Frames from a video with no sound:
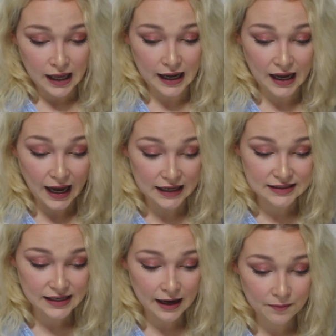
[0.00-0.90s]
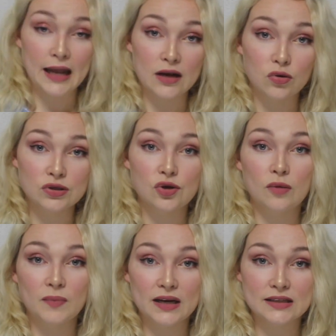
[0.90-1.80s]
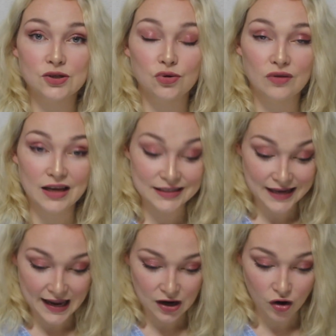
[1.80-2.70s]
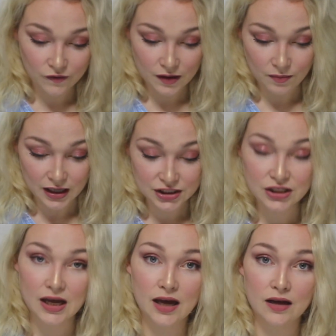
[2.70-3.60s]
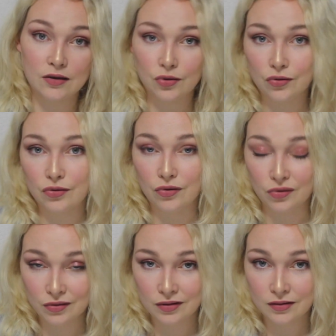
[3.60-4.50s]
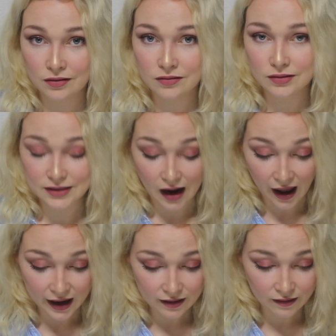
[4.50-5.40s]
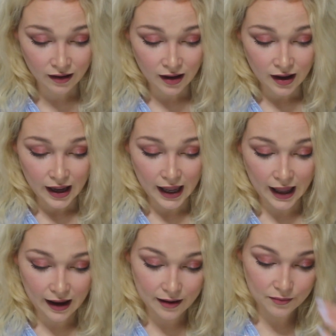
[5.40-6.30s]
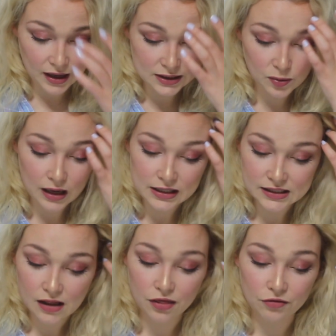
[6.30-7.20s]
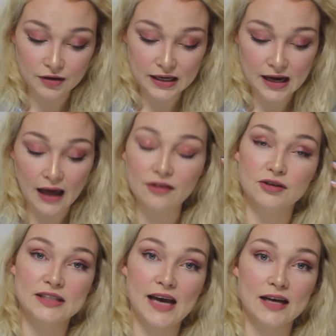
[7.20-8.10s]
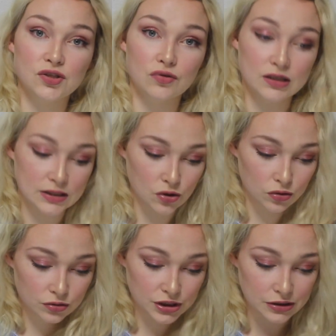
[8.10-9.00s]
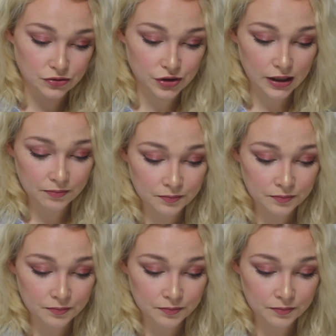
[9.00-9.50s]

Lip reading: Hase, and he also admitted to the attack of Yamashita, who died, as well as the 3 other attacks on the school children.